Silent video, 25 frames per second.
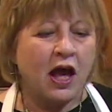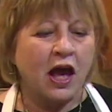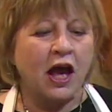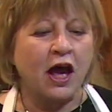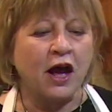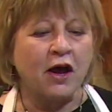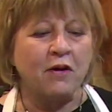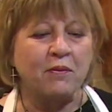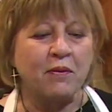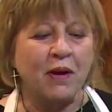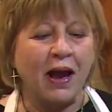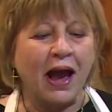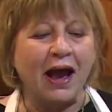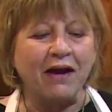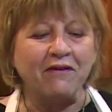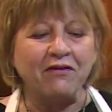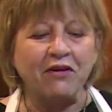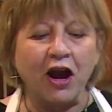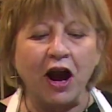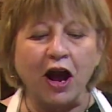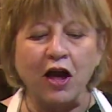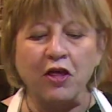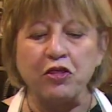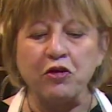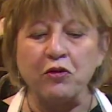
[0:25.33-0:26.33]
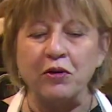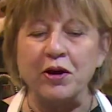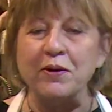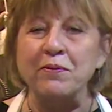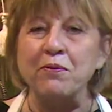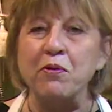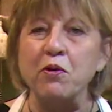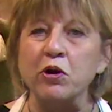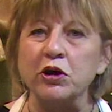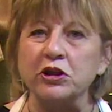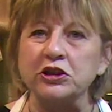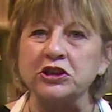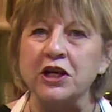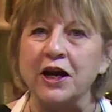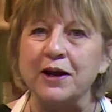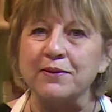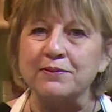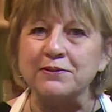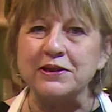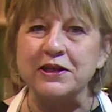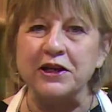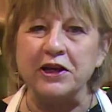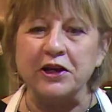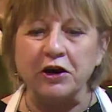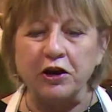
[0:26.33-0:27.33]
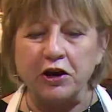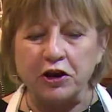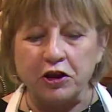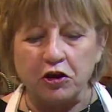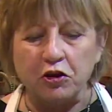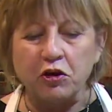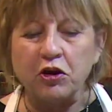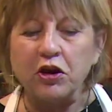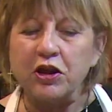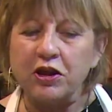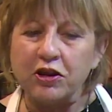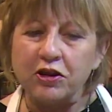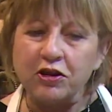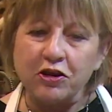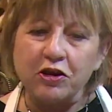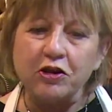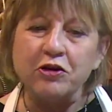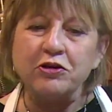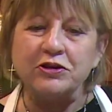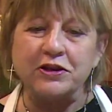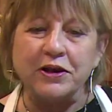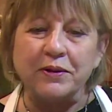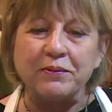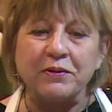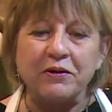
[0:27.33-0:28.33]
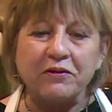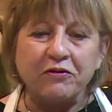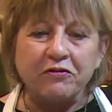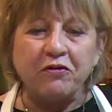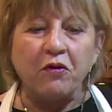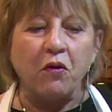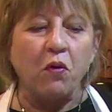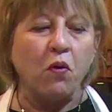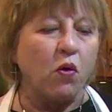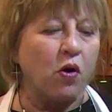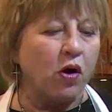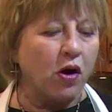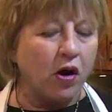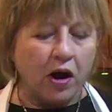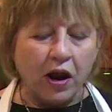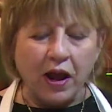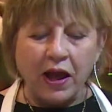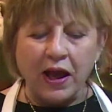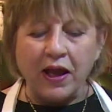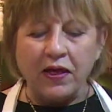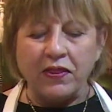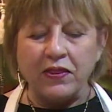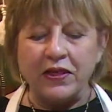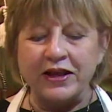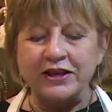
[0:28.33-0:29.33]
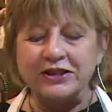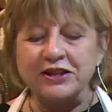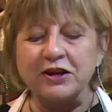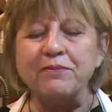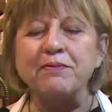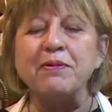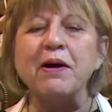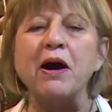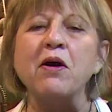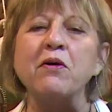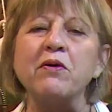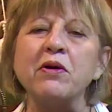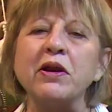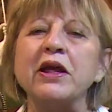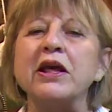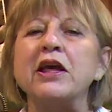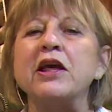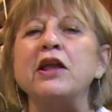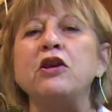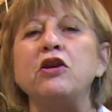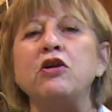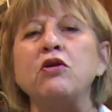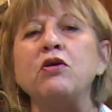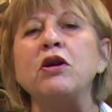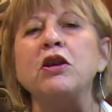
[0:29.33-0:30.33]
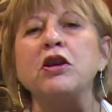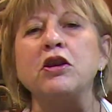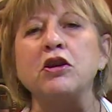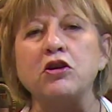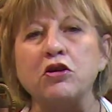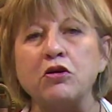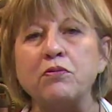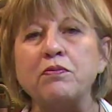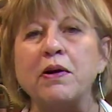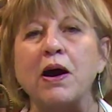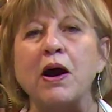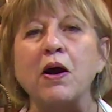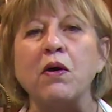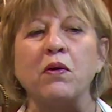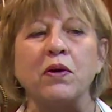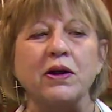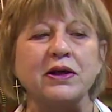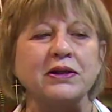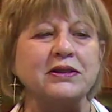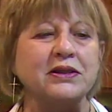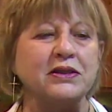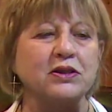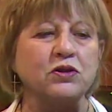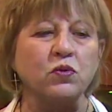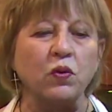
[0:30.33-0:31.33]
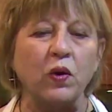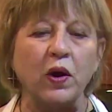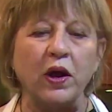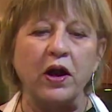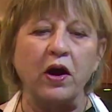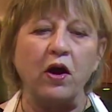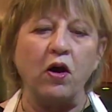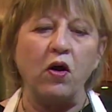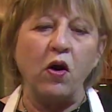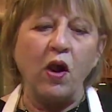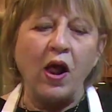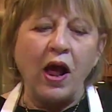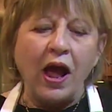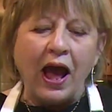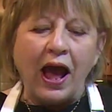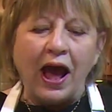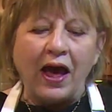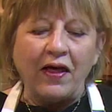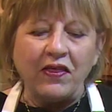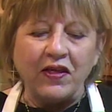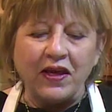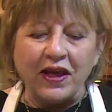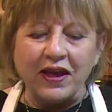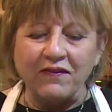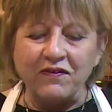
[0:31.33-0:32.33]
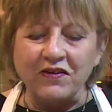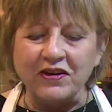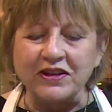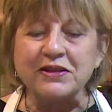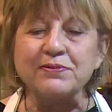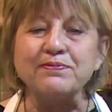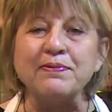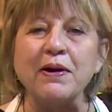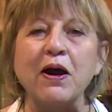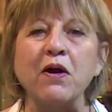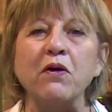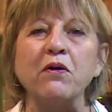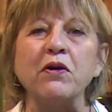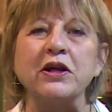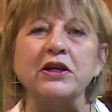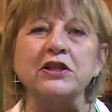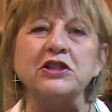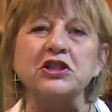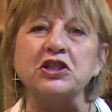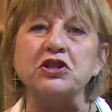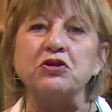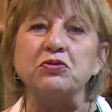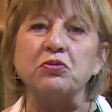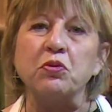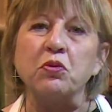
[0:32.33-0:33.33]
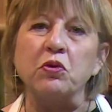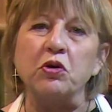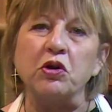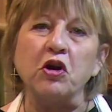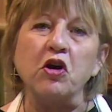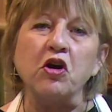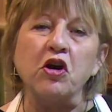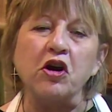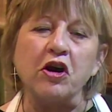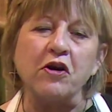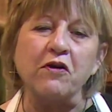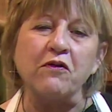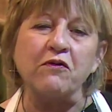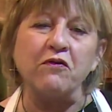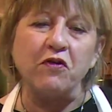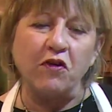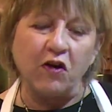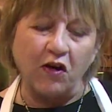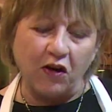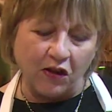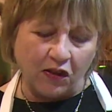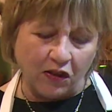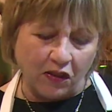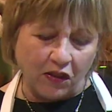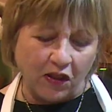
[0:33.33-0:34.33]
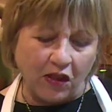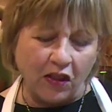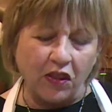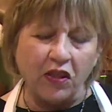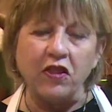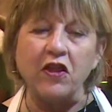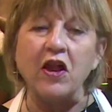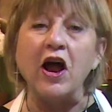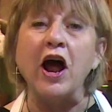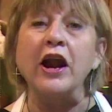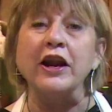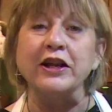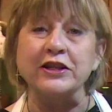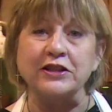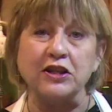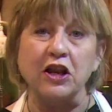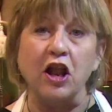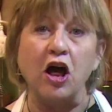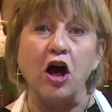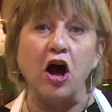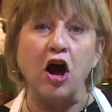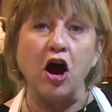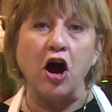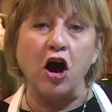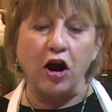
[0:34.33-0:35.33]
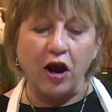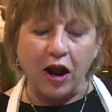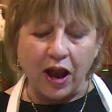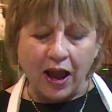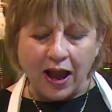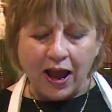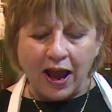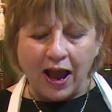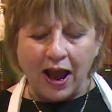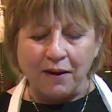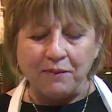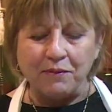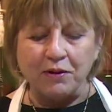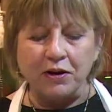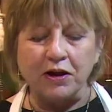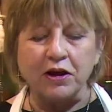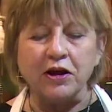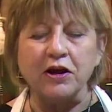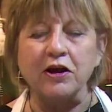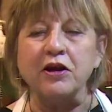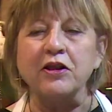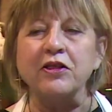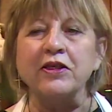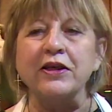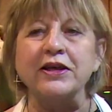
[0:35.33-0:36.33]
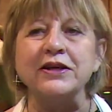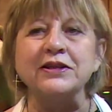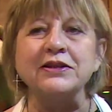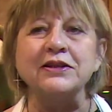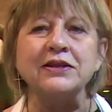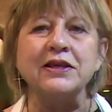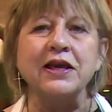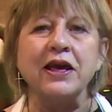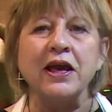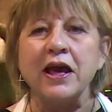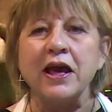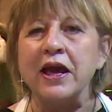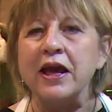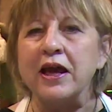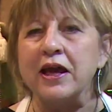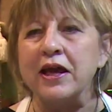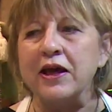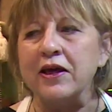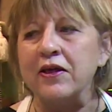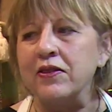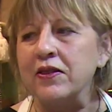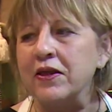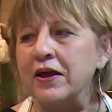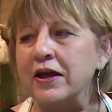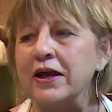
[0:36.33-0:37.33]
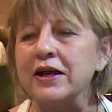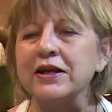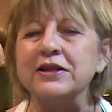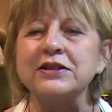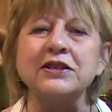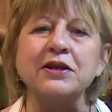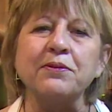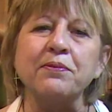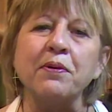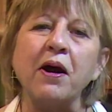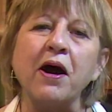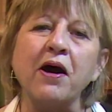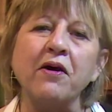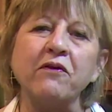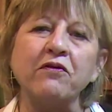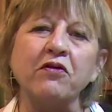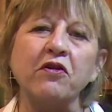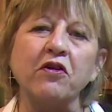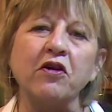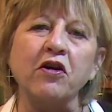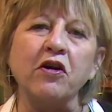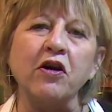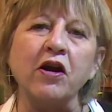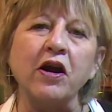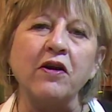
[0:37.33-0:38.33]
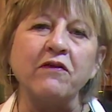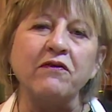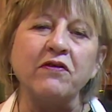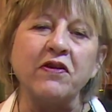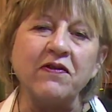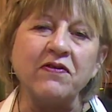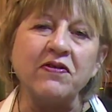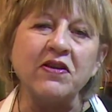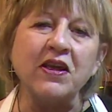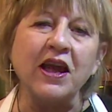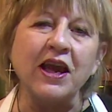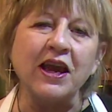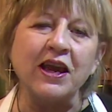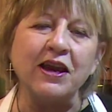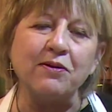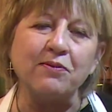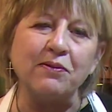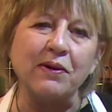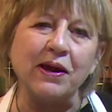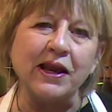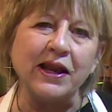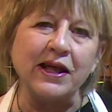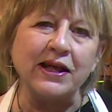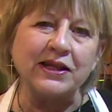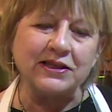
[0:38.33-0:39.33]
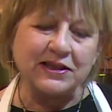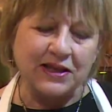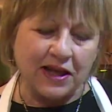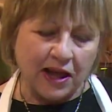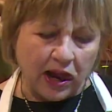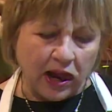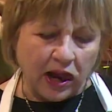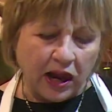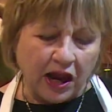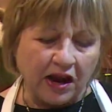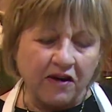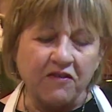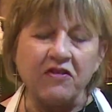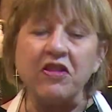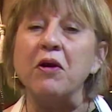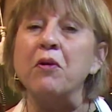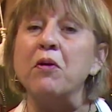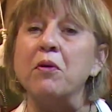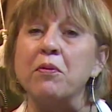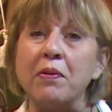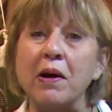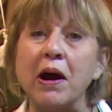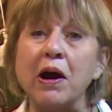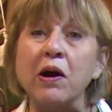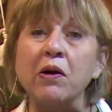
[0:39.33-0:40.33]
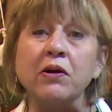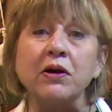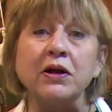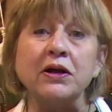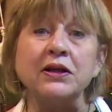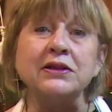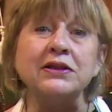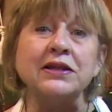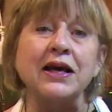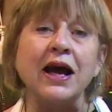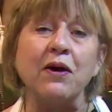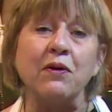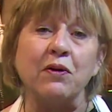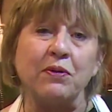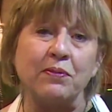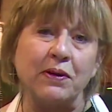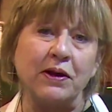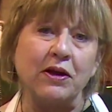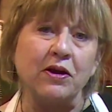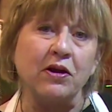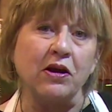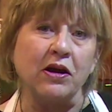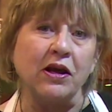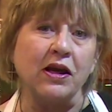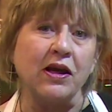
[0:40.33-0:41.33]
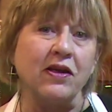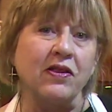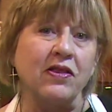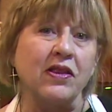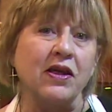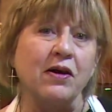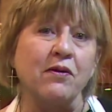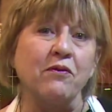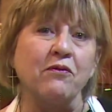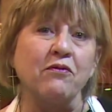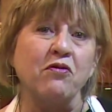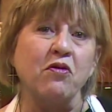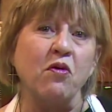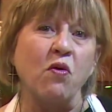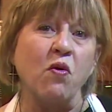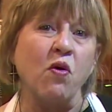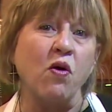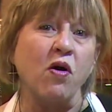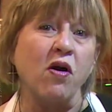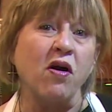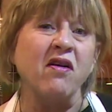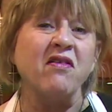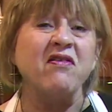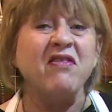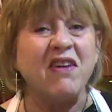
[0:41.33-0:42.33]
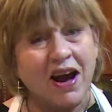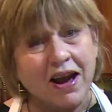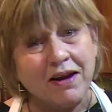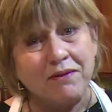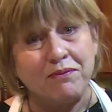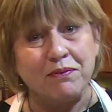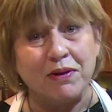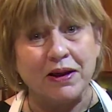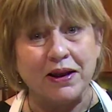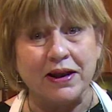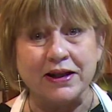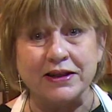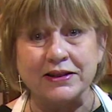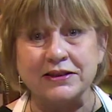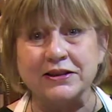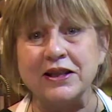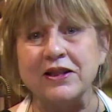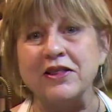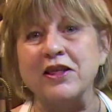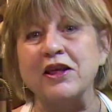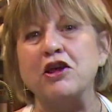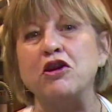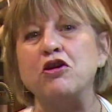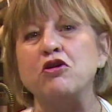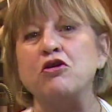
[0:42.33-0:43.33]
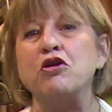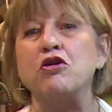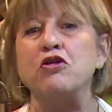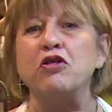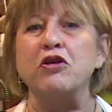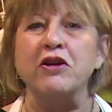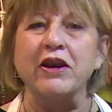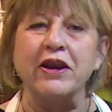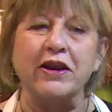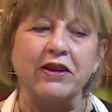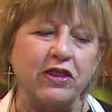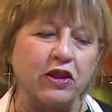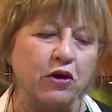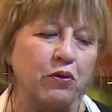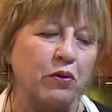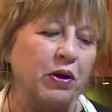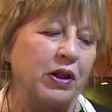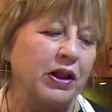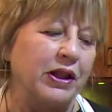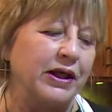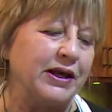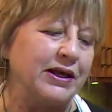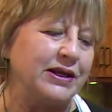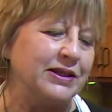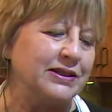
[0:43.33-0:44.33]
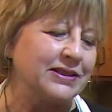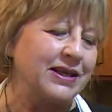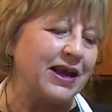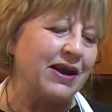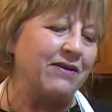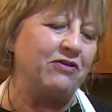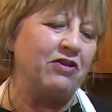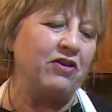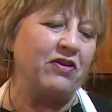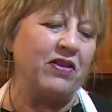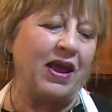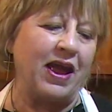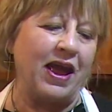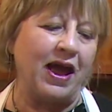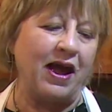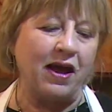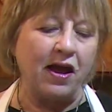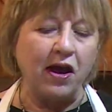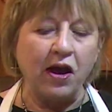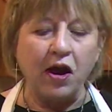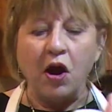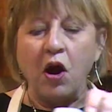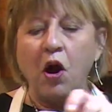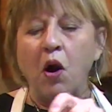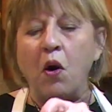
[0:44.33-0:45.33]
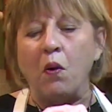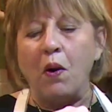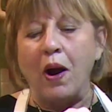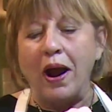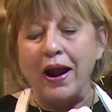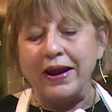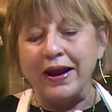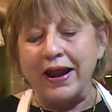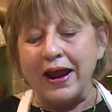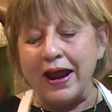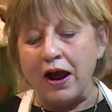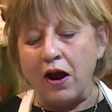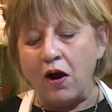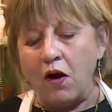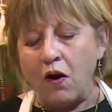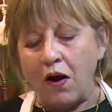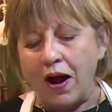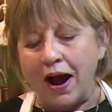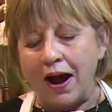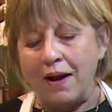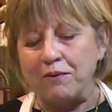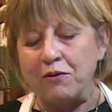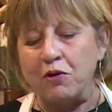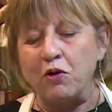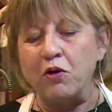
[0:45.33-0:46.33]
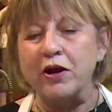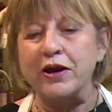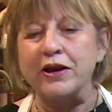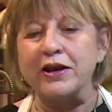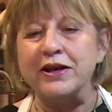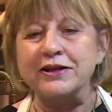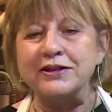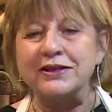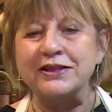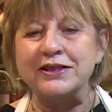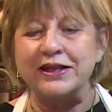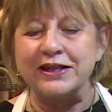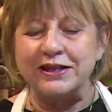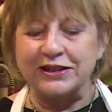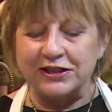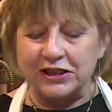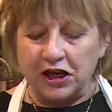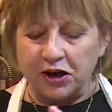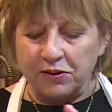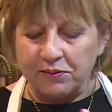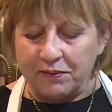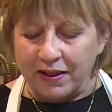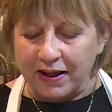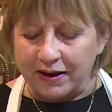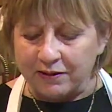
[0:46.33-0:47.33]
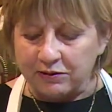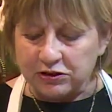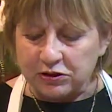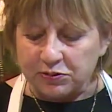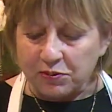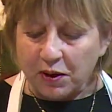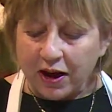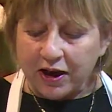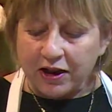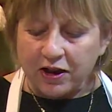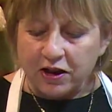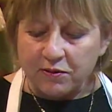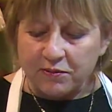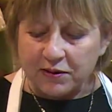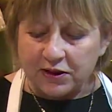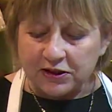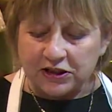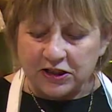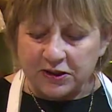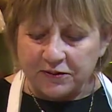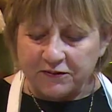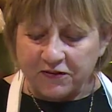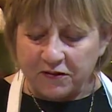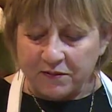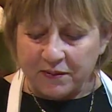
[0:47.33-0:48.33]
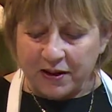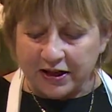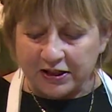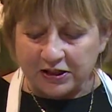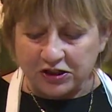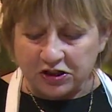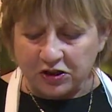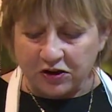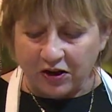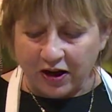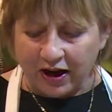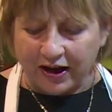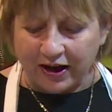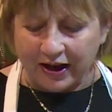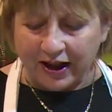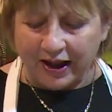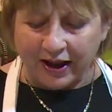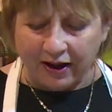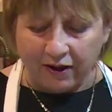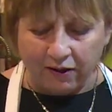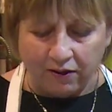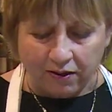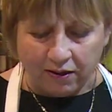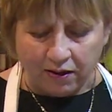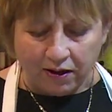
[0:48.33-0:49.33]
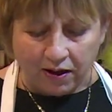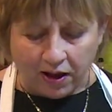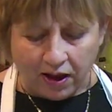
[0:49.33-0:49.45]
I've got 3 pork chops here, and you can use up to 4. These are bone-in. You can do boneless as well. I think if it's boneless, you will cook them for not as long. I'm going to cook these in the Instapot for 15 minutes. If they were boneless, I would be cooking them for 5 minutes, and then you do the release after that. Right now, I'm going to season them. That was probably too much information right now.